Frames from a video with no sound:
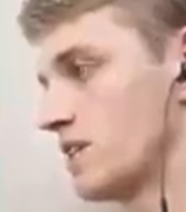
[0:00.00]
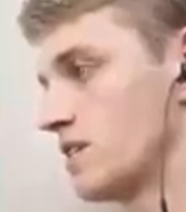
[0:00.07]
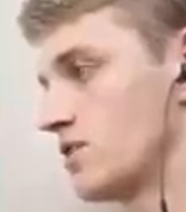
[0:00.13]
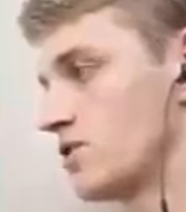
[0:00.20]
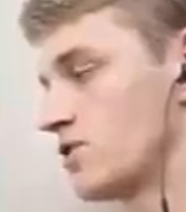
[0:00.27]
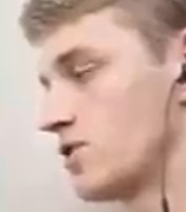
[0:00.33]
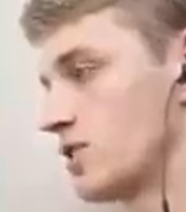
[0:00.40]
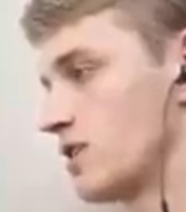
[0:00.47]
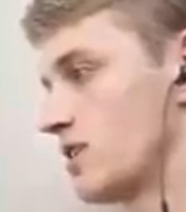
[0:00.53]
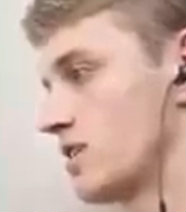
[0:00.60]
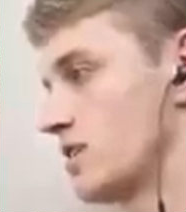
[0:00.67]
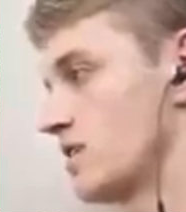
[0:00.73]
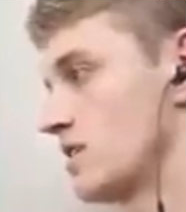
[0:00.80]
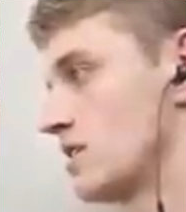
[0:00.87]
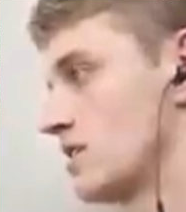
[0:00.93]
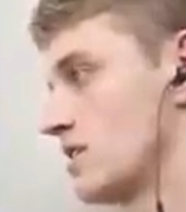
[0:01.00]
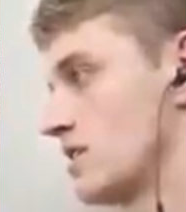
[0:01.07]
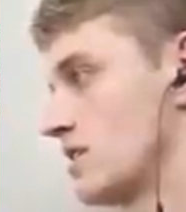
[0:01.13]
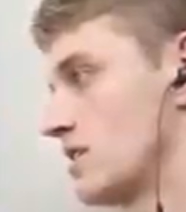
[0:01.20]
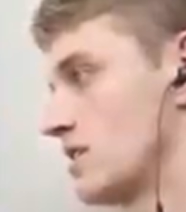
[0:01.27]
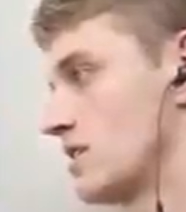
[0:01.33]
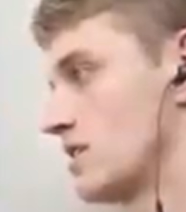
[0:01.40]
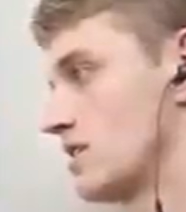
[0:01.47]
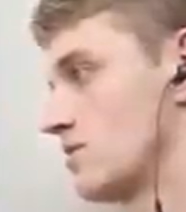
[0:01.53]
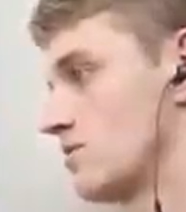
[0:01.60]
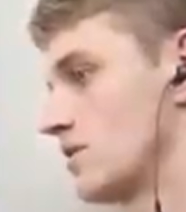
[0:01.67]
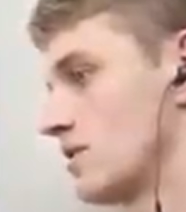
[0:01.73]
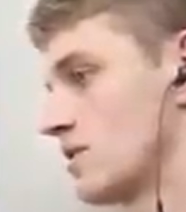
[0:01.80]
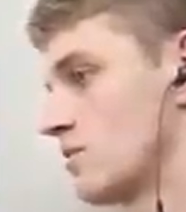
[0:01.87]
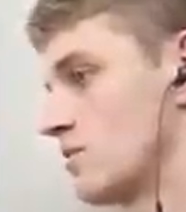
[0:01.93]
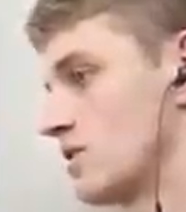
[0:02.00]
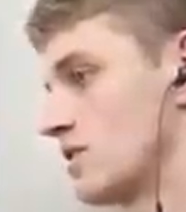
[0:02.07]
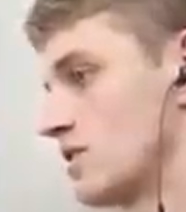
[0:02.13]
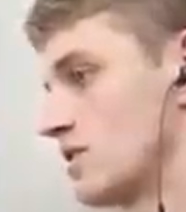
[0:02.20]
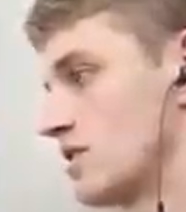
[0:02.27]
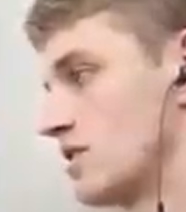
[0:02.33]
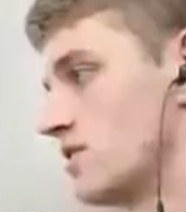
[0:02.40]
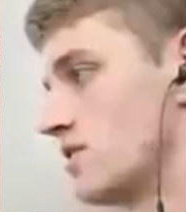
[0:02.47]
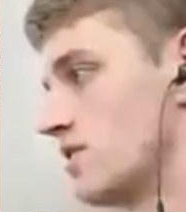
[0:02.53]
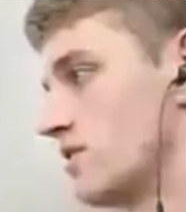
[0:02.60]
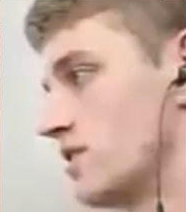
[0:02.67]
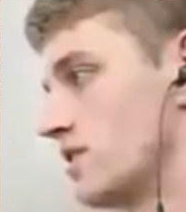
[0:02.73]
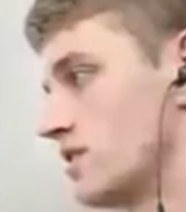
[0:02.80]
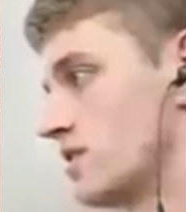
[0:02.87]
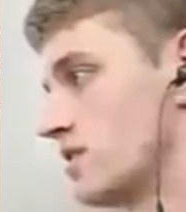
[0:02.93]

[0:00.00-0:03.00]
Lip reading: Surely. 1 kilometer just here, aren't you?